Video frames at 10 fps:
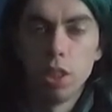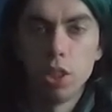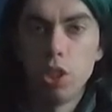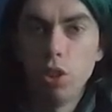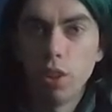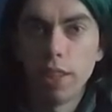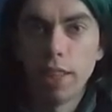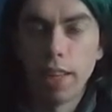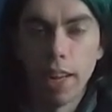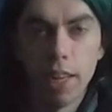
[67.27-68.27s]
as your
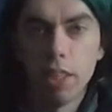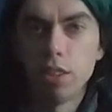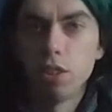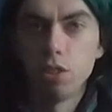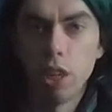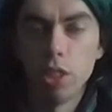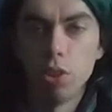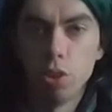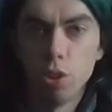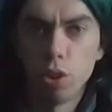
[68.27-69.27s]
cats
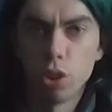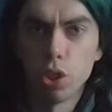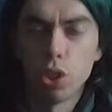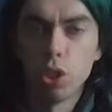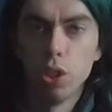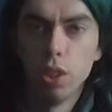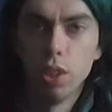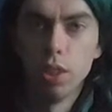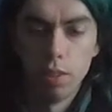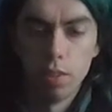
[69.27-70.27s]
and dogs.
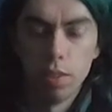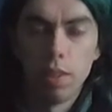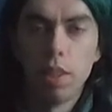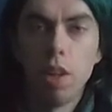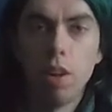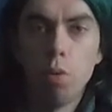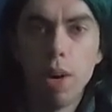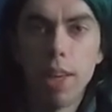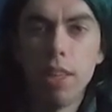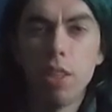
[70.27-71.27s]

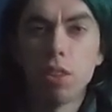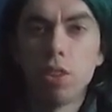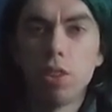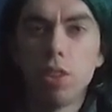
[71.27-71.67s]
Why not?